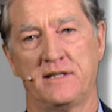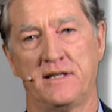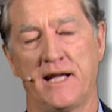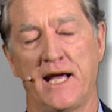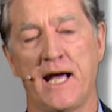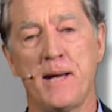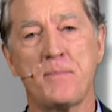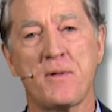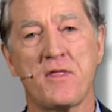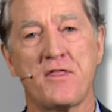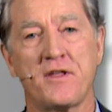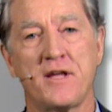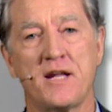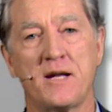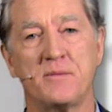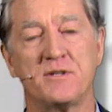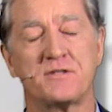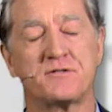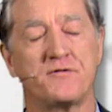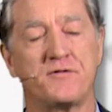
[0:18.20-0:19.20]
Epithelium
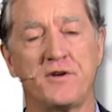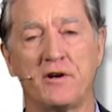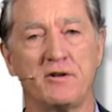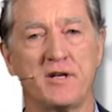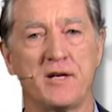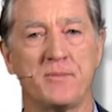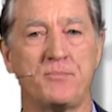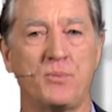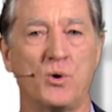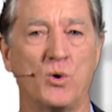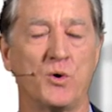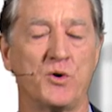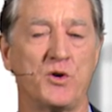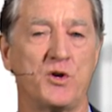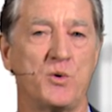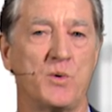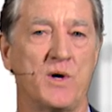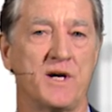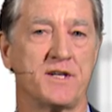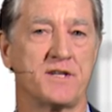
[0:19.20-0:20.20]
is very important
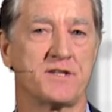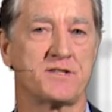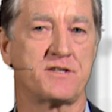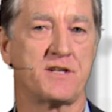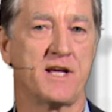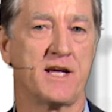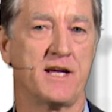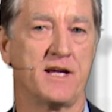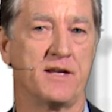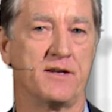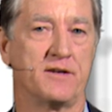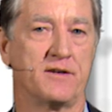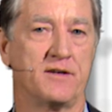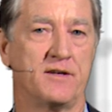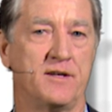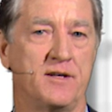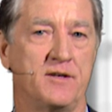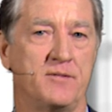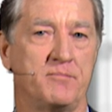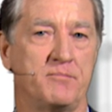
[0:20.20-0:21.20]
to understand
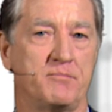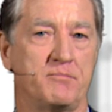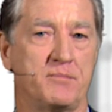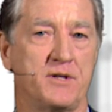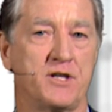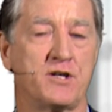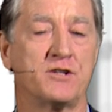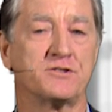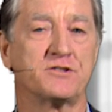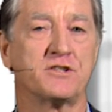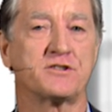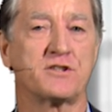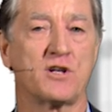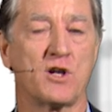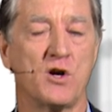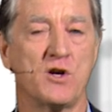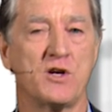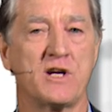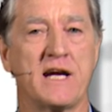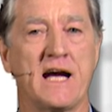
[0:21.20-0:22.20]
because it's
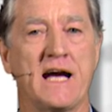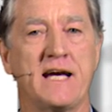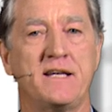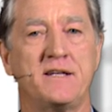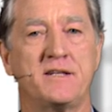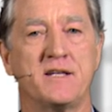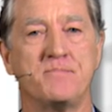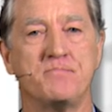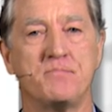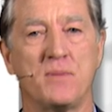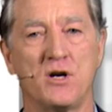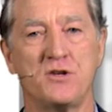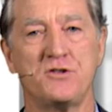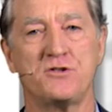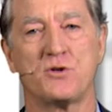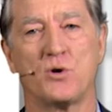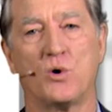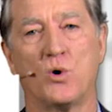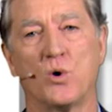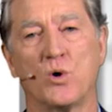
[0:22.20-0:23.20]
located in most
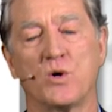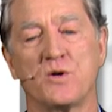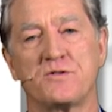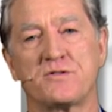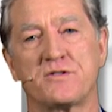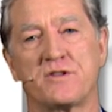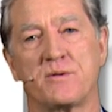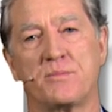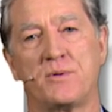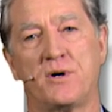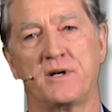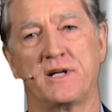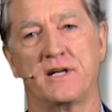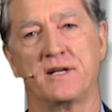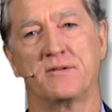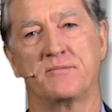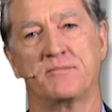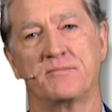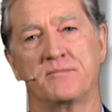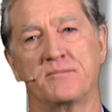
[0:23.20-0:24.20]
organs of the body.
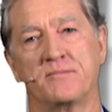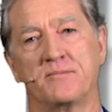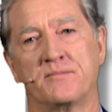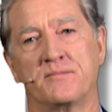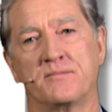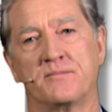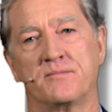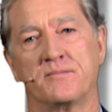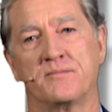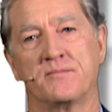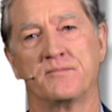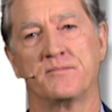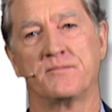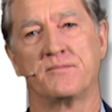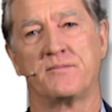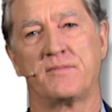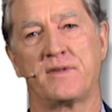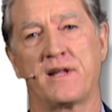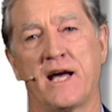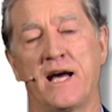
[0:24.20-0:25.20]

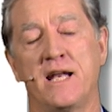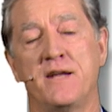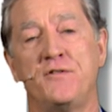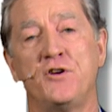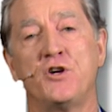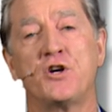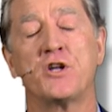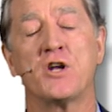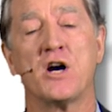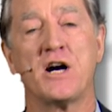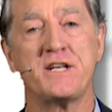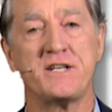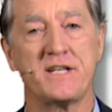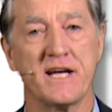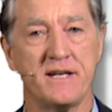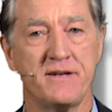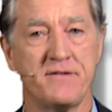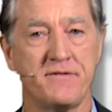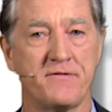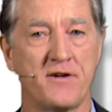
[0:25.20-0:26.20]
And if you can
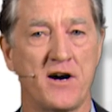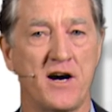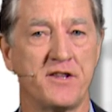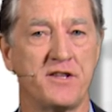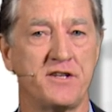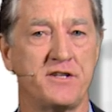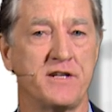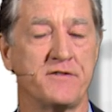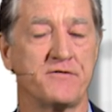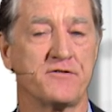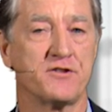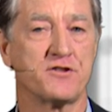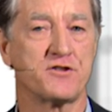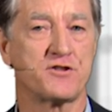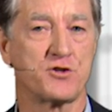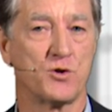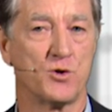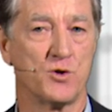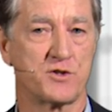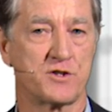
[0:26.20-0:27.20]
identify the different
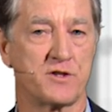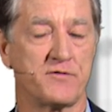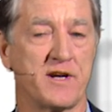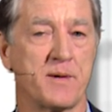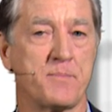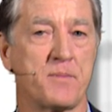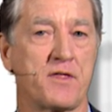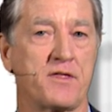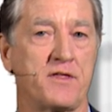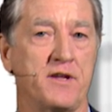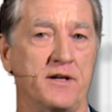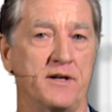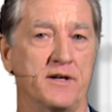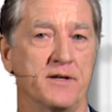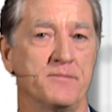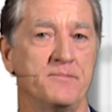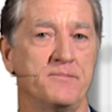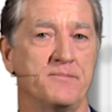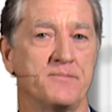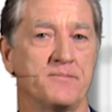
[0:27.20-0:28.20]
sorts of
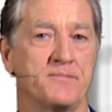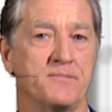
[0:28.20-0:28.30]
epithelium